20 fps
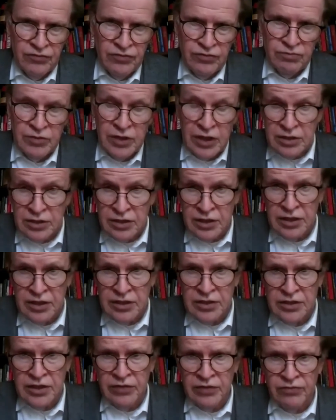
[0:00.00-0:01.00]
From
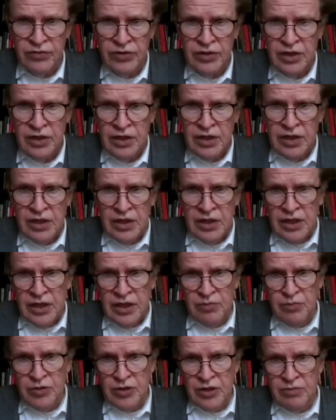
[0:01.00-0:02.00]
1987,
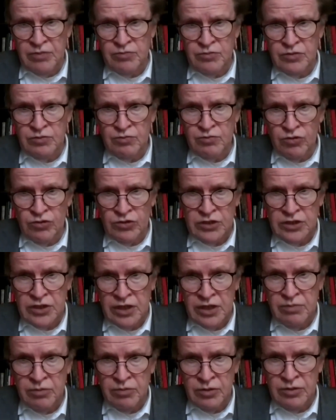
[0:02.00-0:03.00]
it becomes more
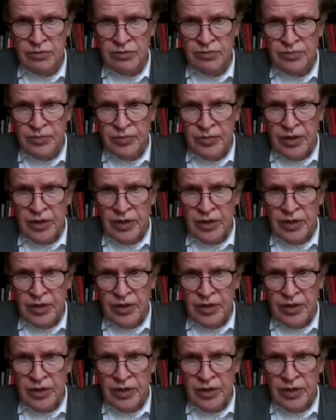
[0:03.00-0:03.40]
stable.